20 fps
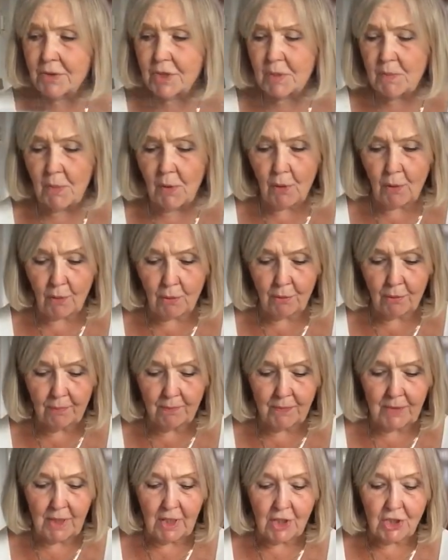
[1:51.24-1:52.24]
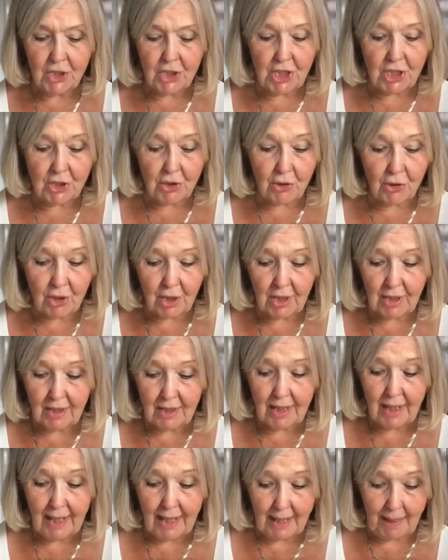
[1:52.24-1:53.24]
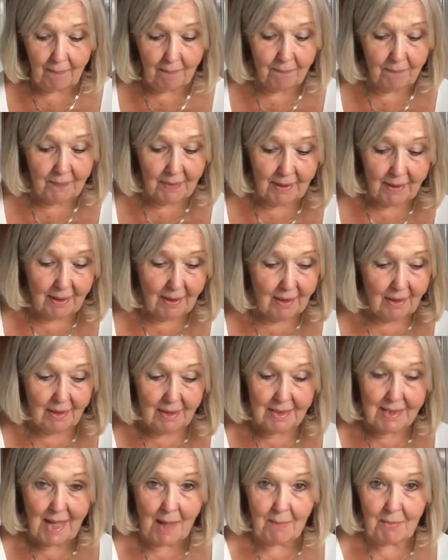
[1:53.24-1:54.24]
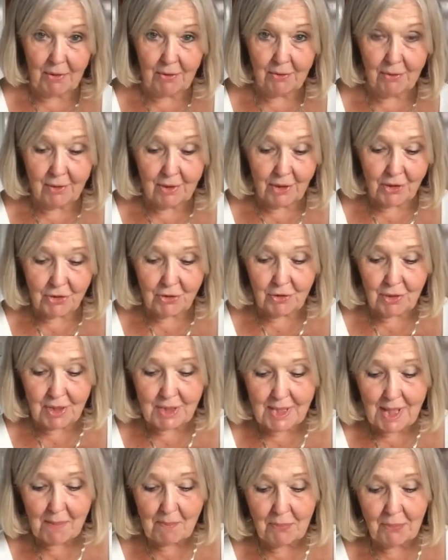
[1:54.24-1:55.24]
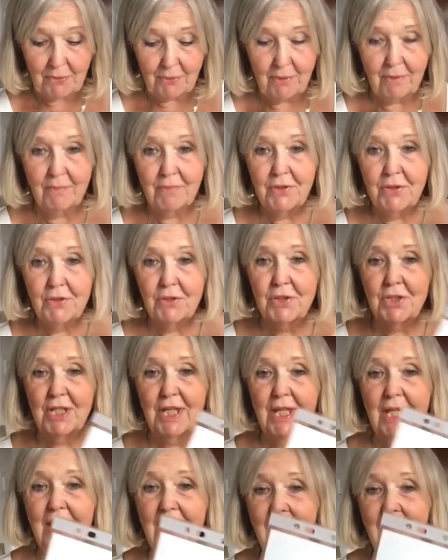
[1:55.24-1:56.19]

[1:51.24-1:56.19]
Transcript: small, she took him, Samuel, to the temple to see